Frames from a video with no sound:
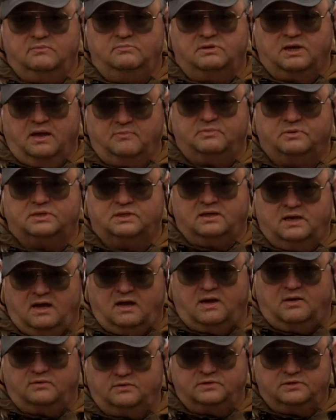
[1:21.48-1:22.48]
Same type of
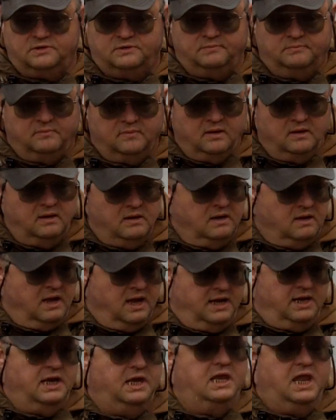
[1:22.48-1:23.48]
sounds.
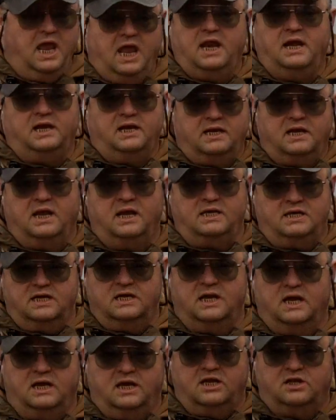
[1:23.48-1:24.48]
And again in
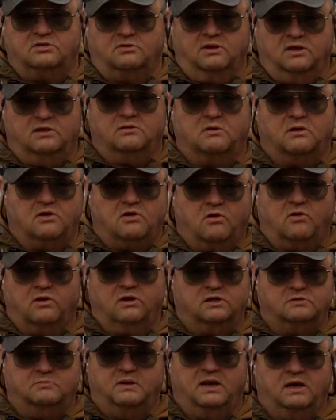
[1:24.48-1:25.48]
1993, there were
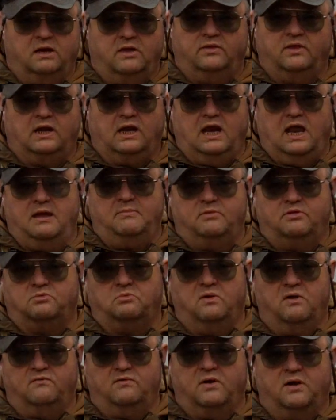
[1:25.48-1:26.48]
recordings made along the Klamath
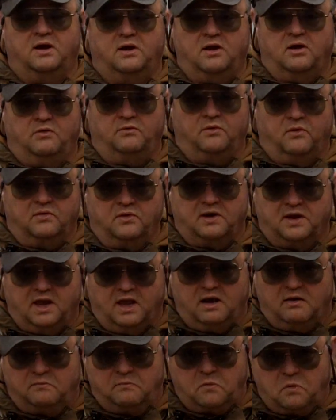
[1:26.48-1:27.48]
River in Northern
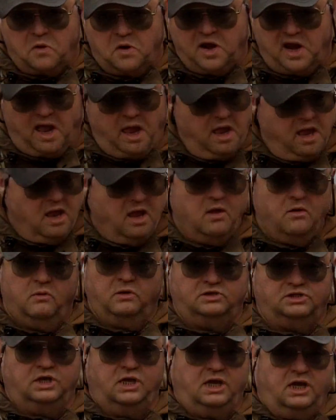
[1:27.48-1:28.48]
California,
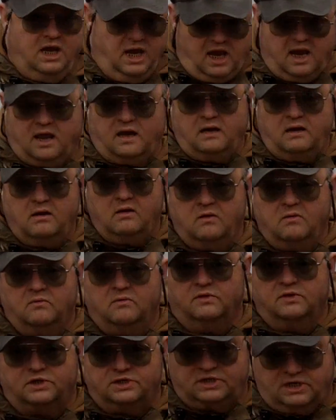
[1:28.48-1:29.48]
which again
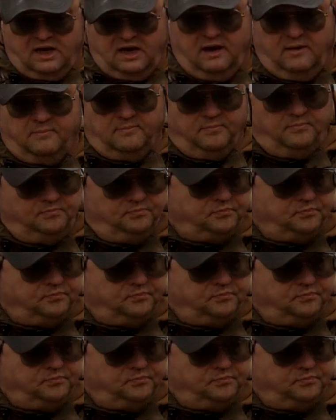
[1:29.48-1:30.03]
were the same.